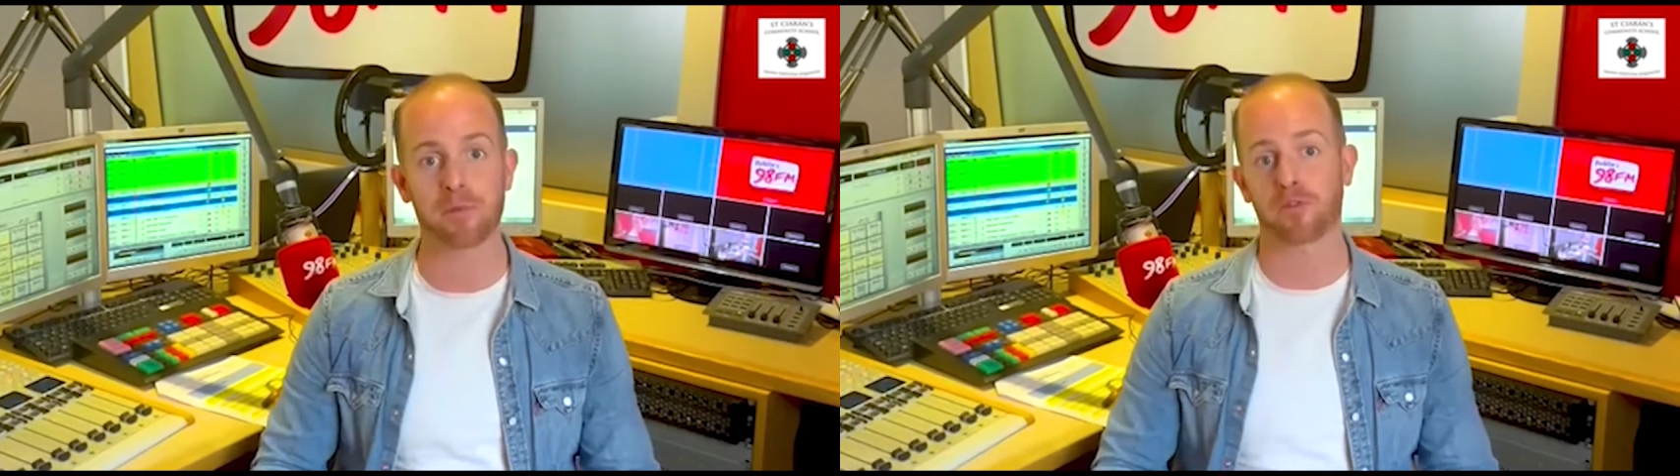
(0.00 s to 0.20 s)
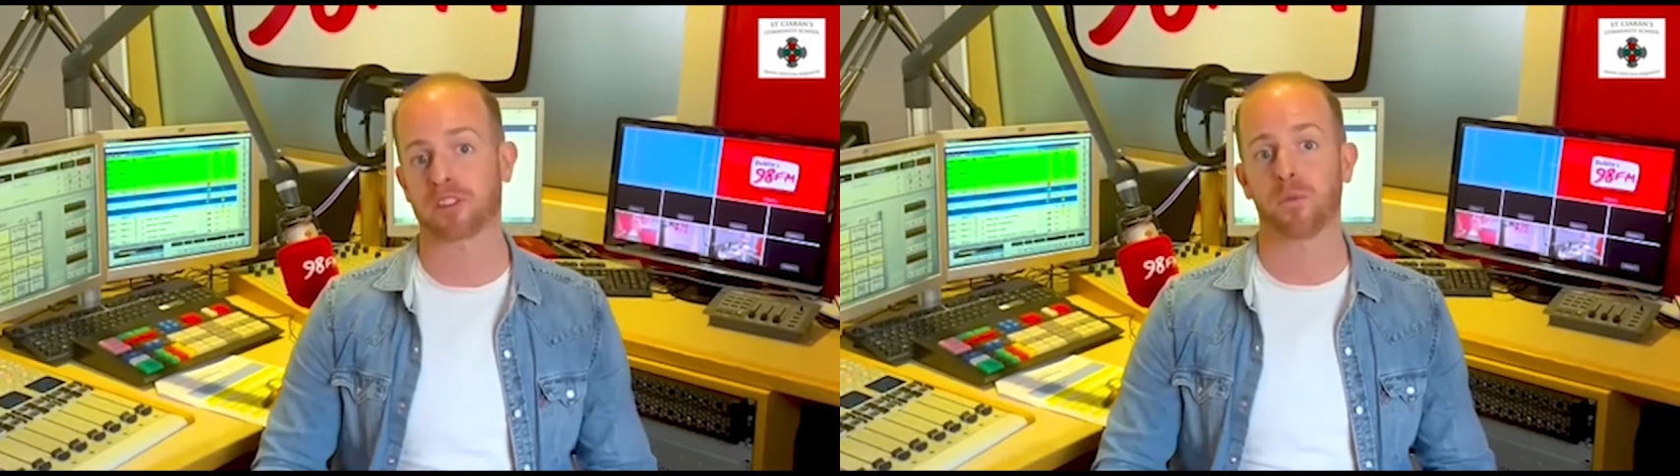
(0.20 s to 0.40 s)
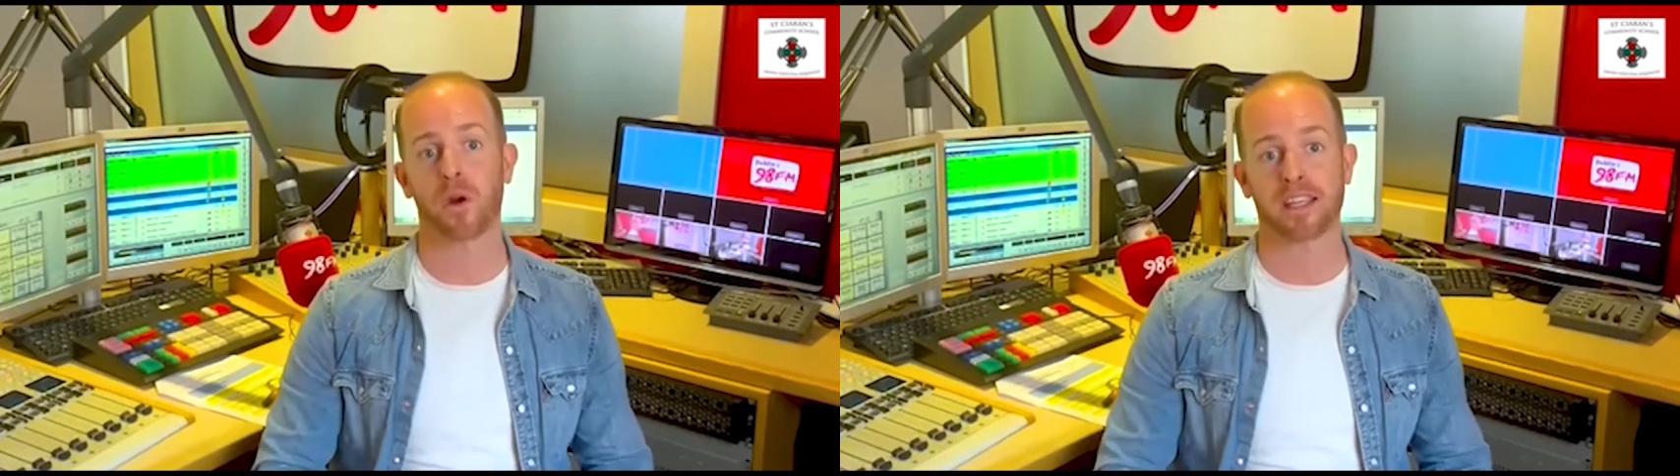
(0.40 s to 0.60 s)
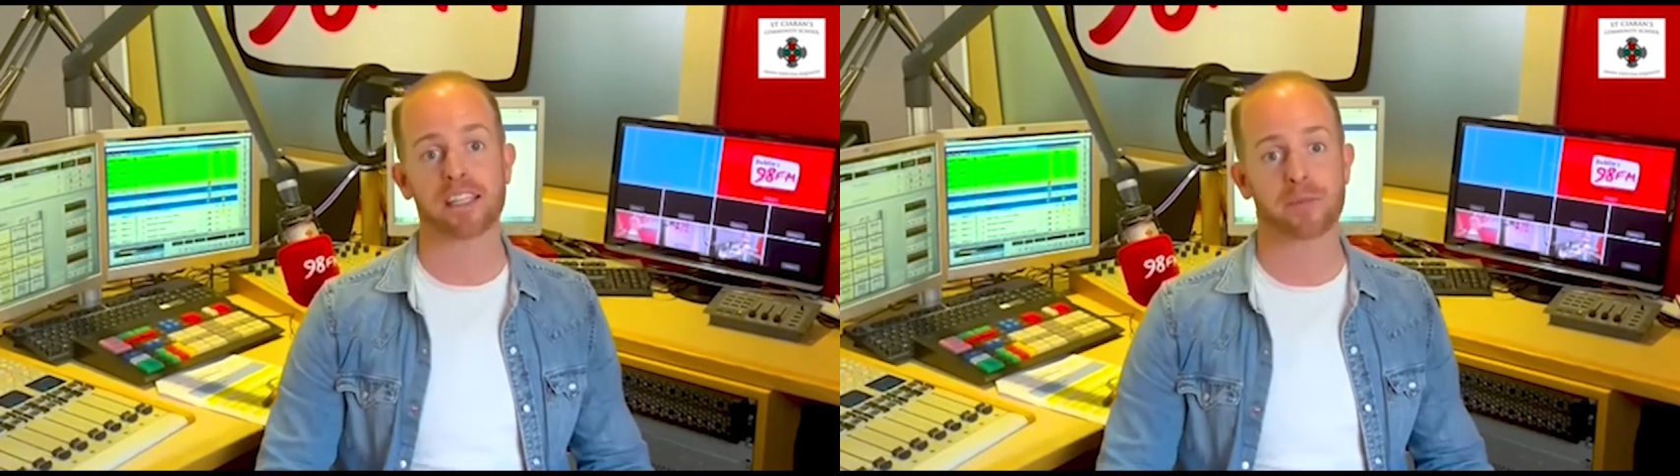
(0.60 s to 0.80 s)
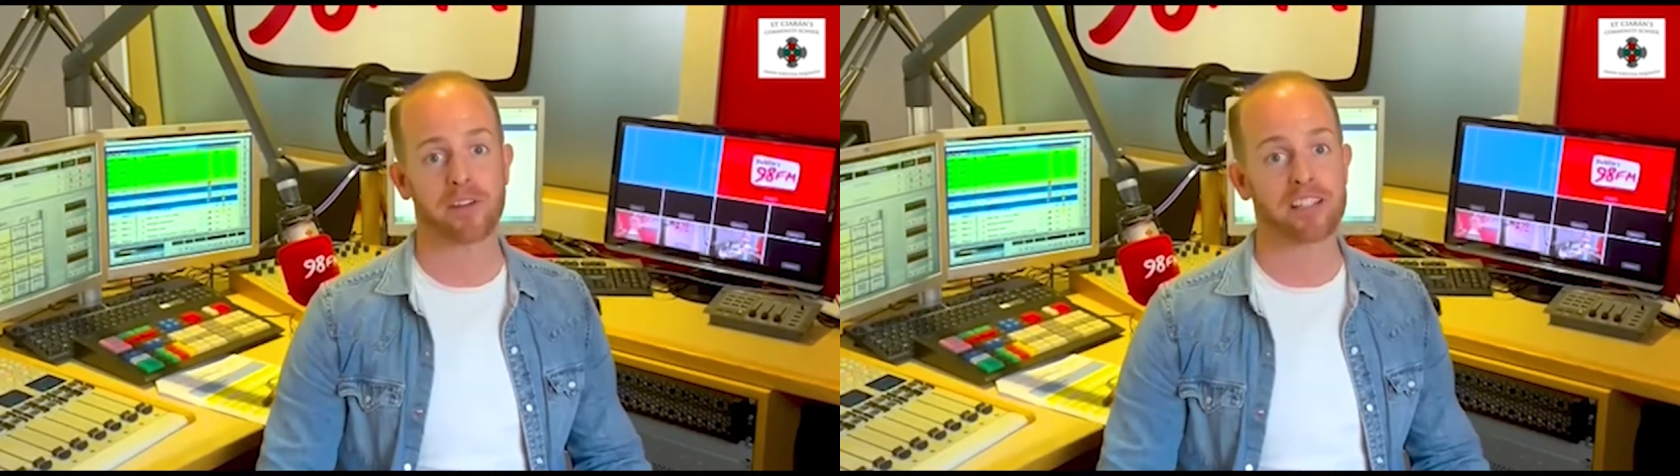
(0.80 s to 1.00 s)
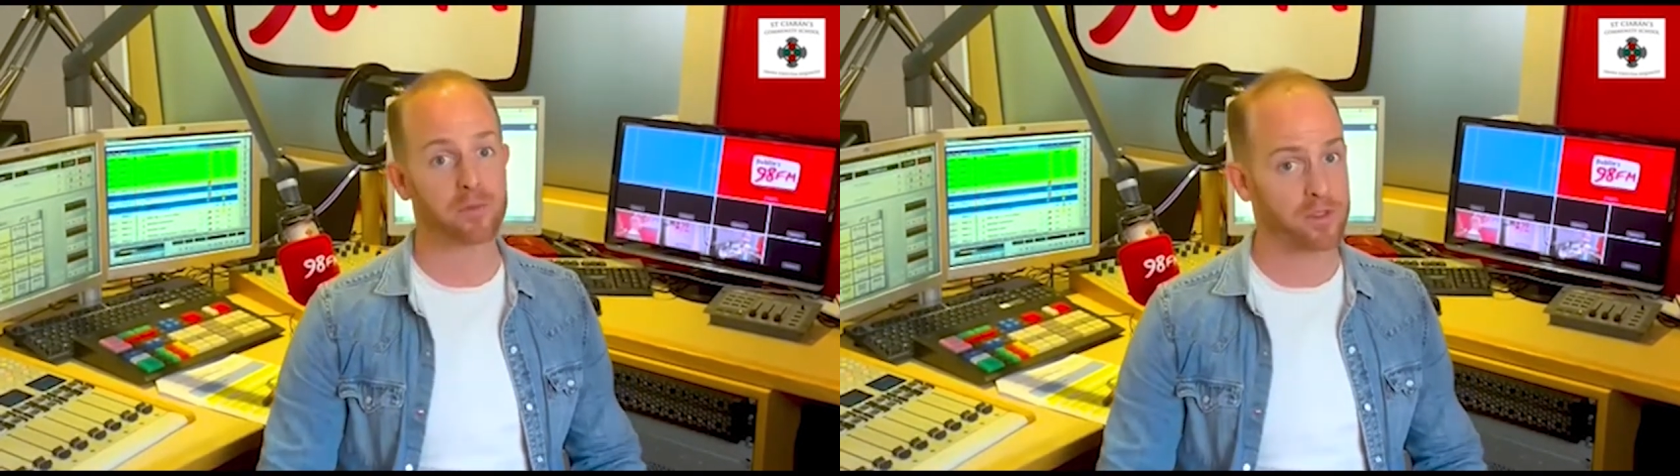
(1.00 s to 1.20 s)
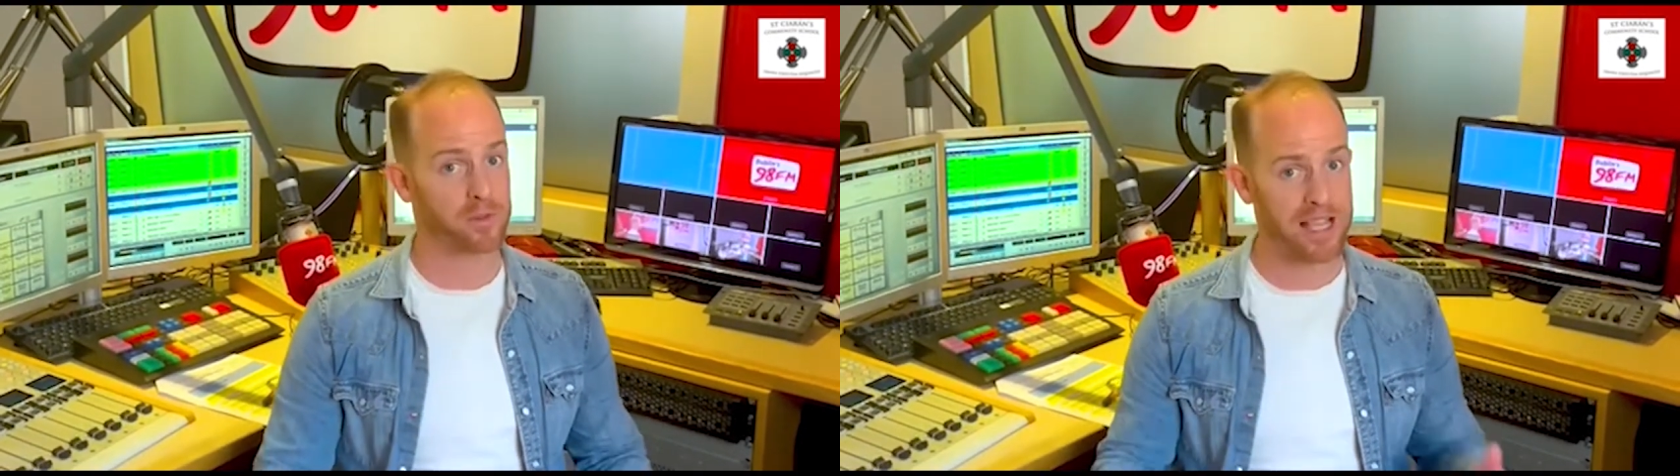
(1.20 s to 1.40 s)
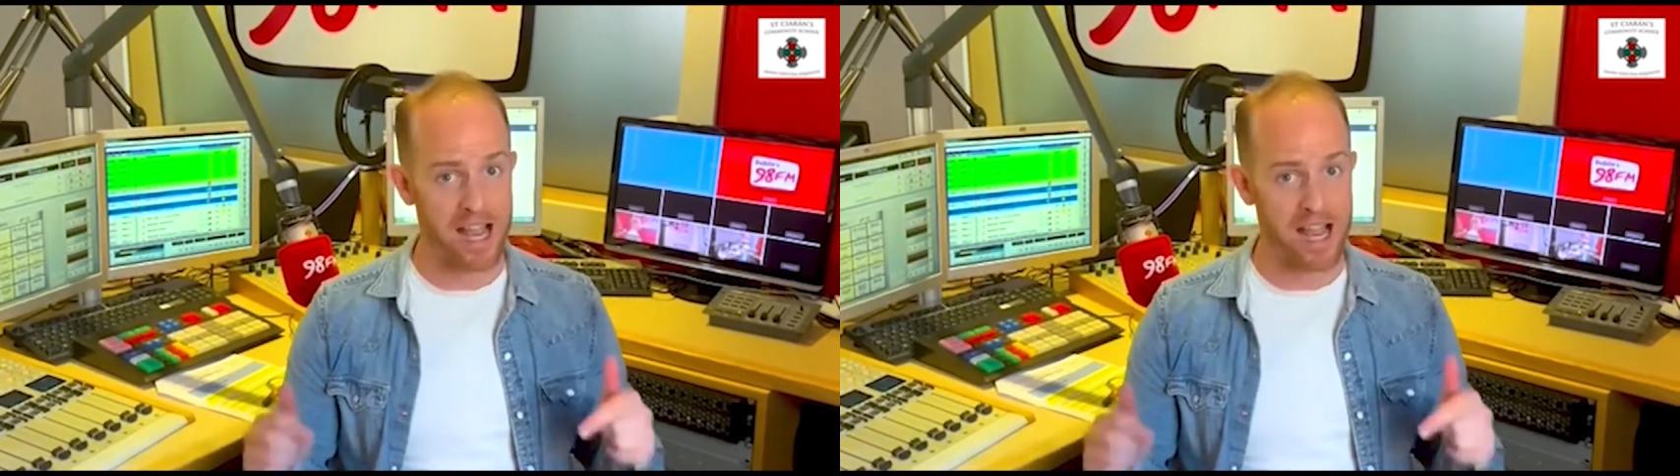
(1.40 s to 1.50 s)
for some work experience, which was